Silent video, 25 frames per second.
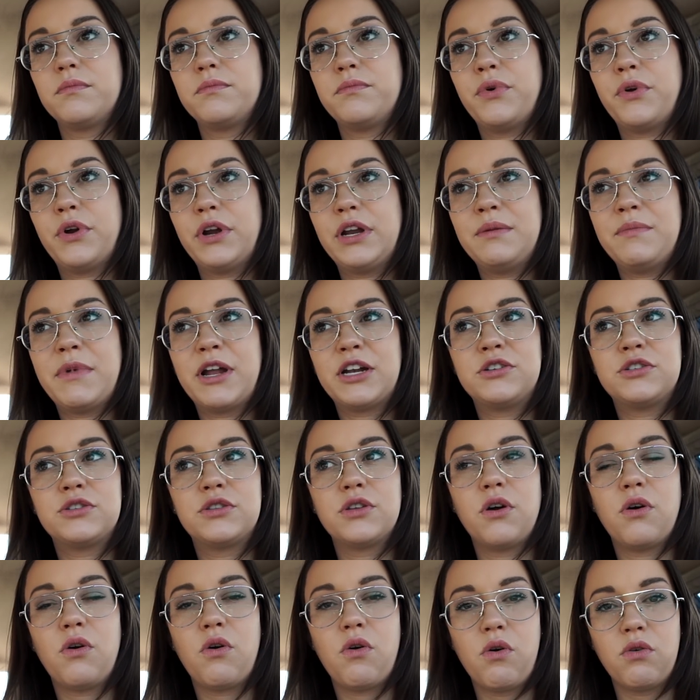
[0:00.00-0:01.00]
pretty much
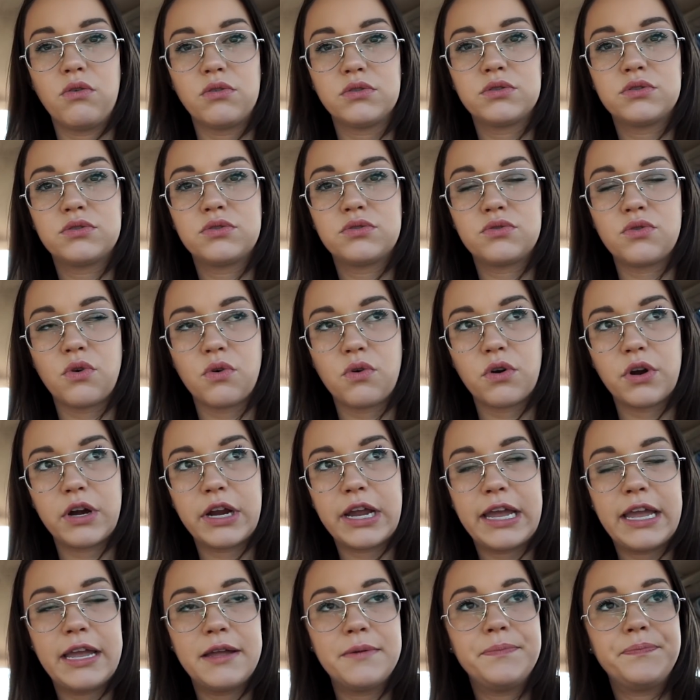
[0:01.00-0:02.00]
the whole
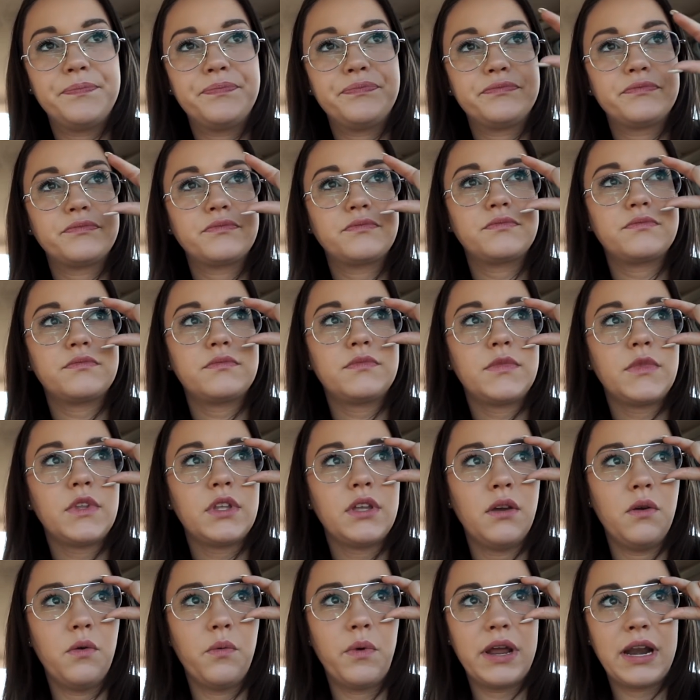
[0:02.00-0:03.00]
story
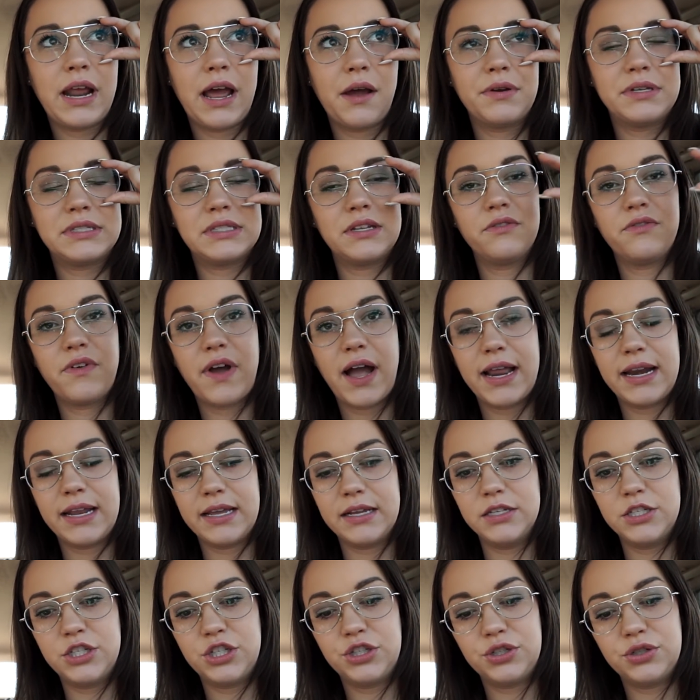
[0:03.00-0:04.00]
when I was
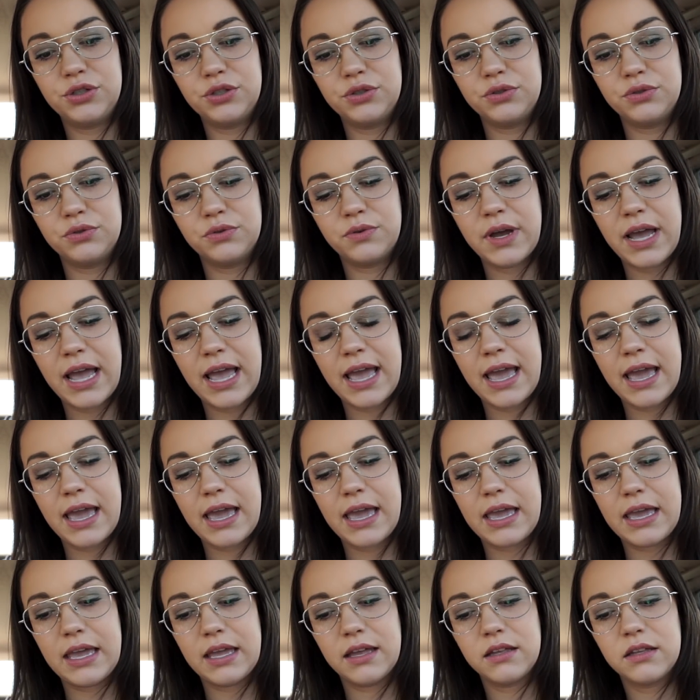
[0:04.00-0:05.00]
invited to
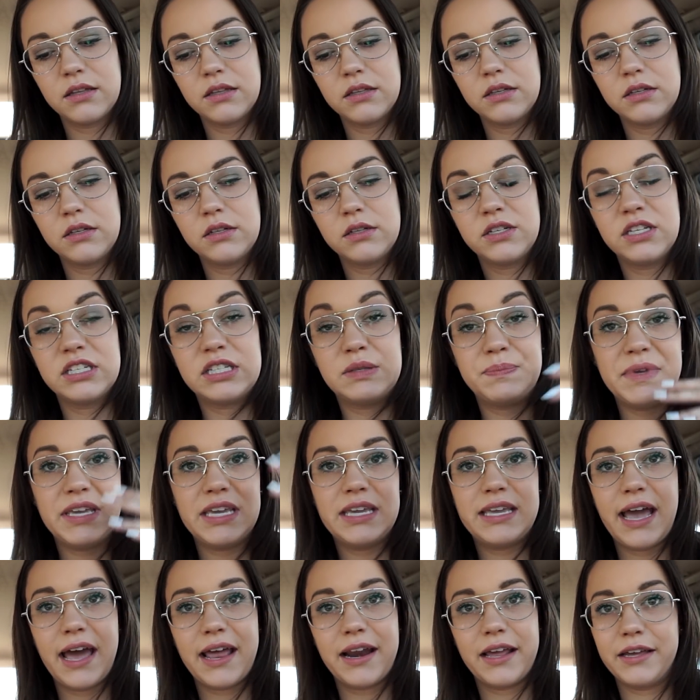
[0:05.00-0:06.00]

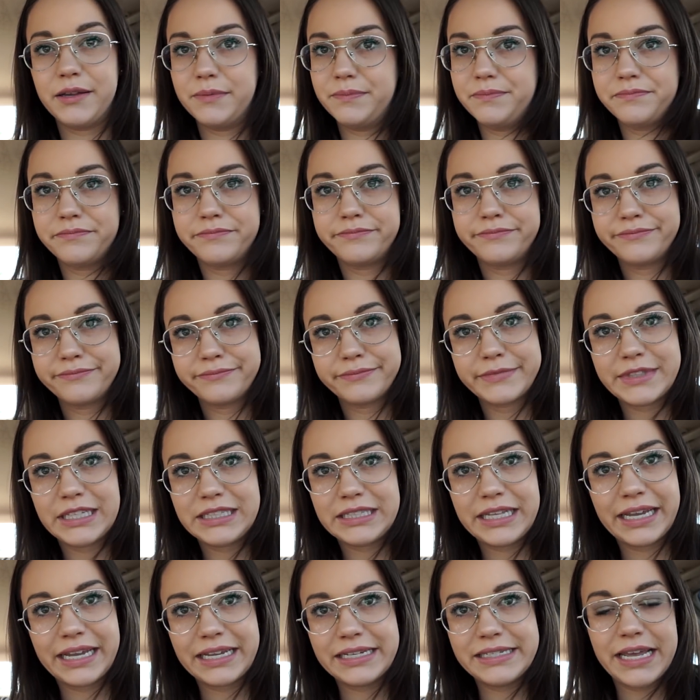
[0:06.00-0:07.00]
speak at
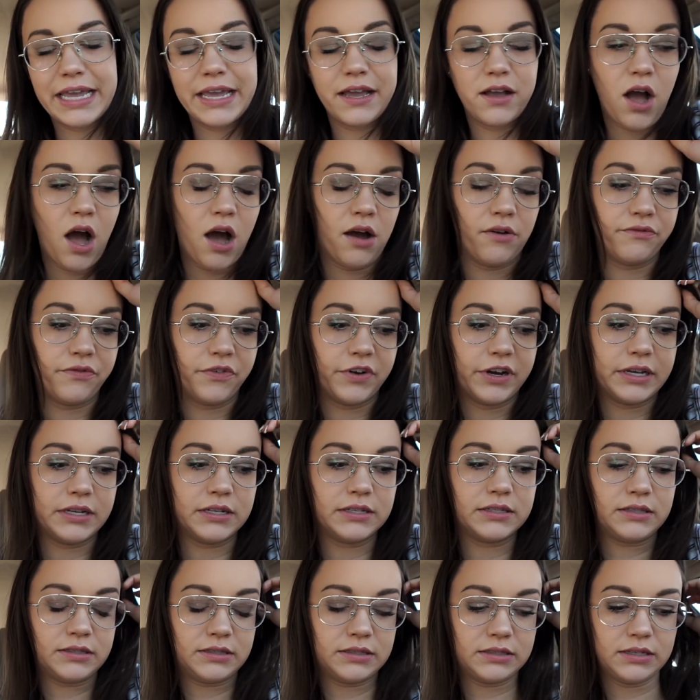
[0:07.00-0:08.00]
a day
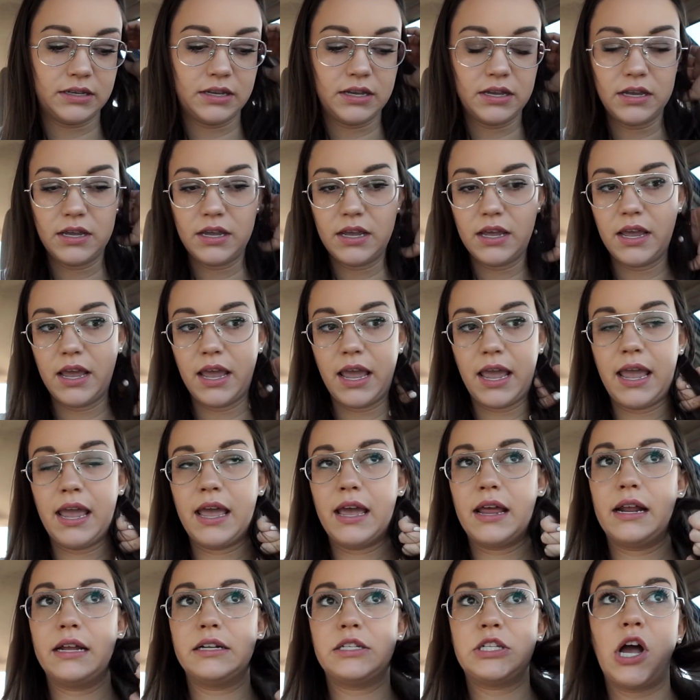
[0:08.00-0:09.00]
conference.
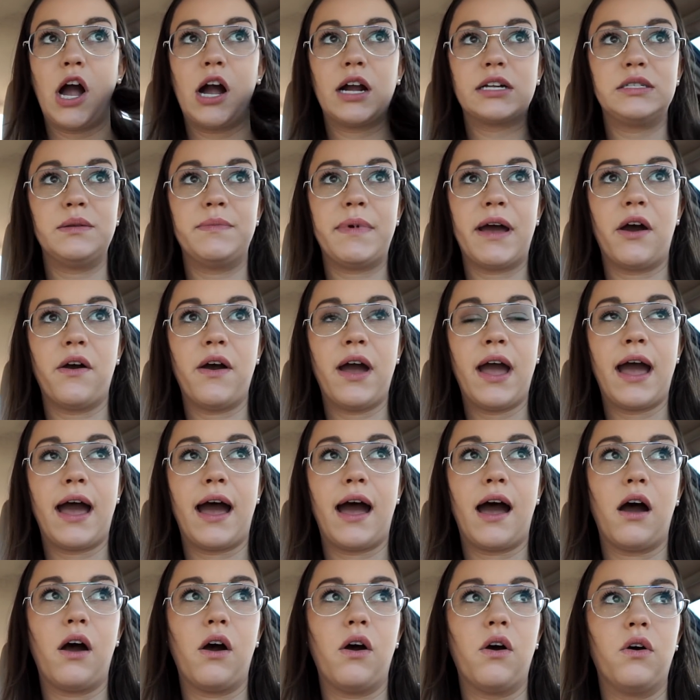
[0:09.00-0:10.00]
And I talked about
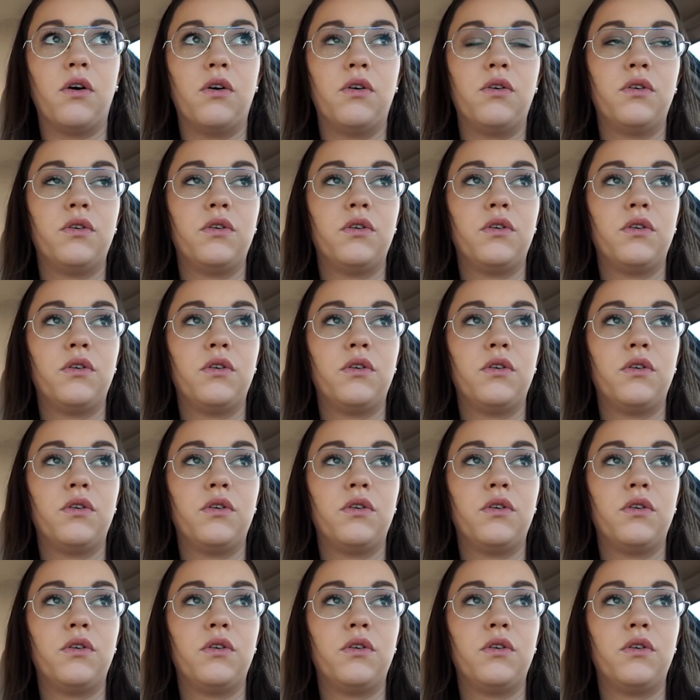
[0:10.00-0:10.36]
how,